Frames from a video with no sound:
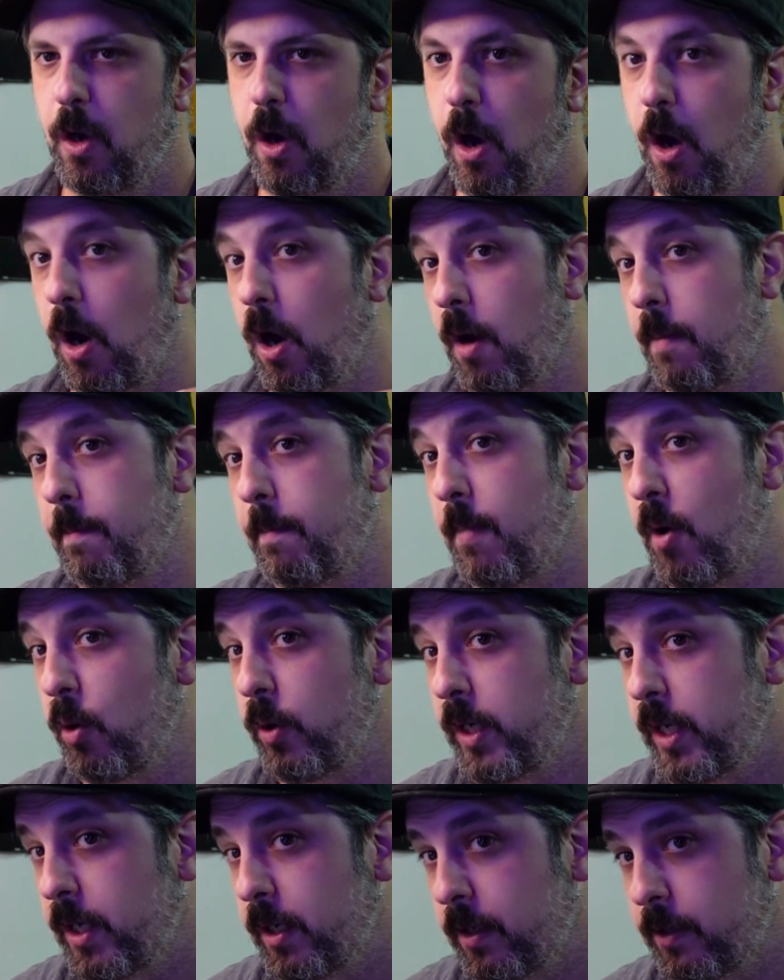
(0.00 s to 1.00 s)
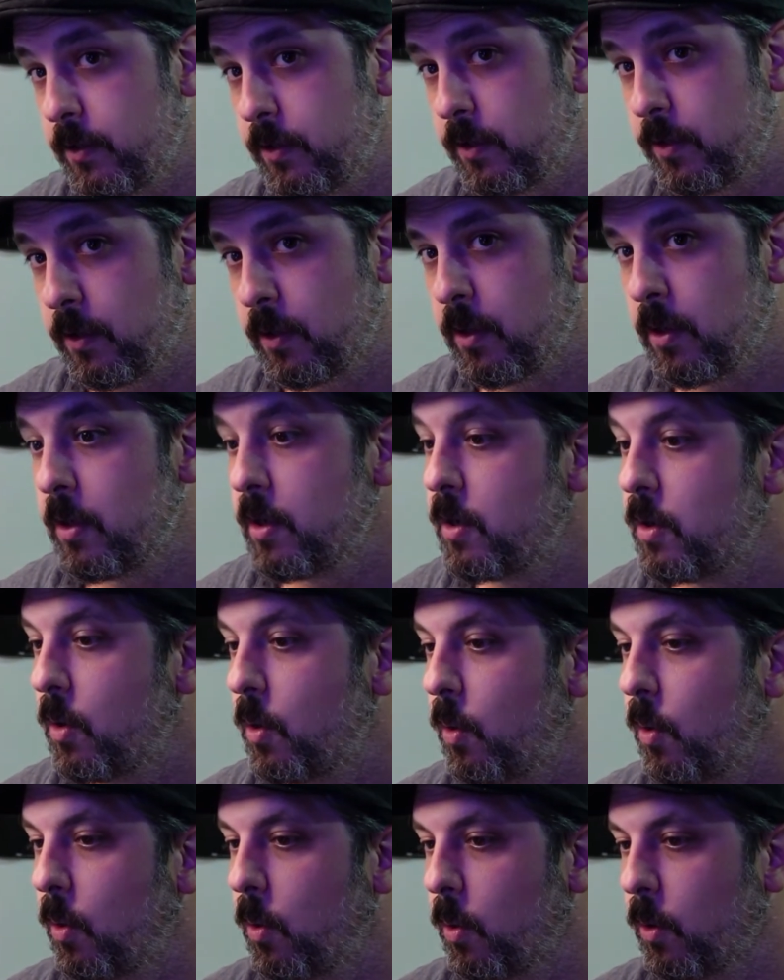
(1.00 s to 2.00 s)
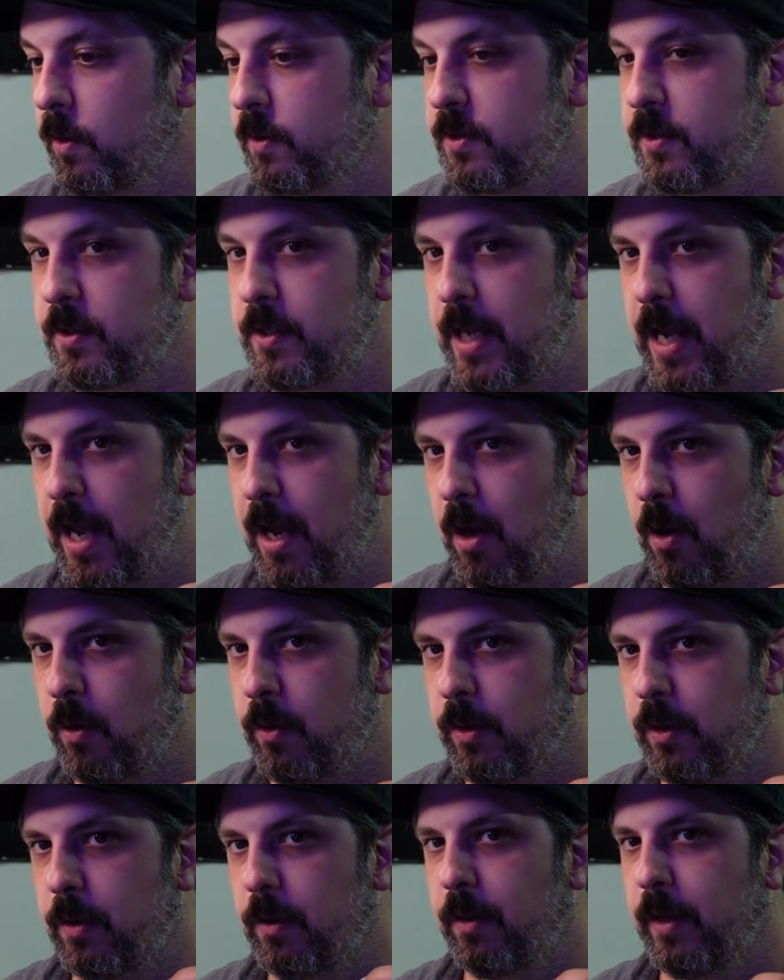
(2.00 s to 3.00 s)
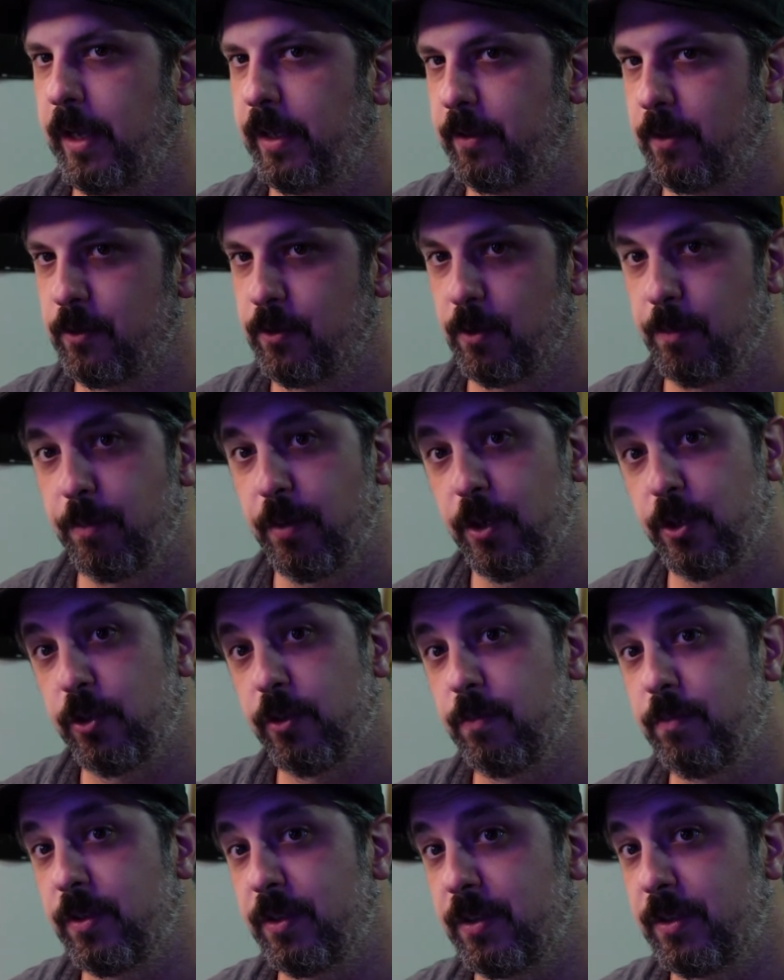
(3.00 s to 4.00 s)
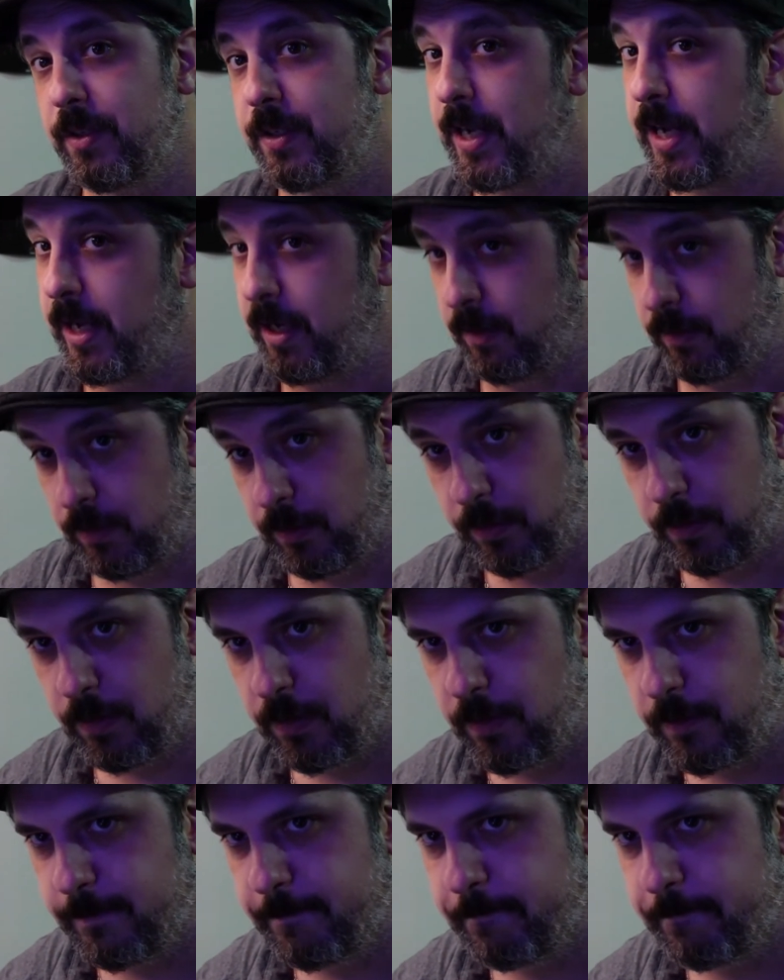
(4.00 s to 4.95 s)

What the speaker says: harmonious or sound like there's a bunch of mistakes.